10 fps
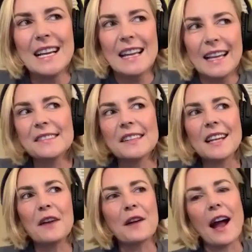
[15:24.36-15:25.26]
he's a
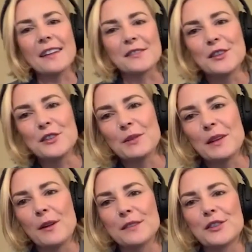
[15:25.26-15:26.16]
tough guy. He's going to do what he
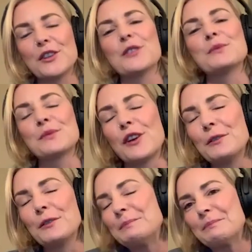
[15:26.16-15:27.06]
wants to do.
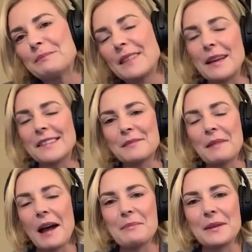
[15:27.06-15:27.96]
So it makes him
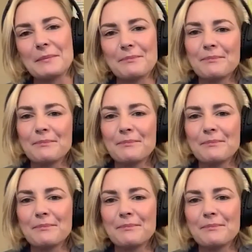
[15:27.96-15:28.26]
happy.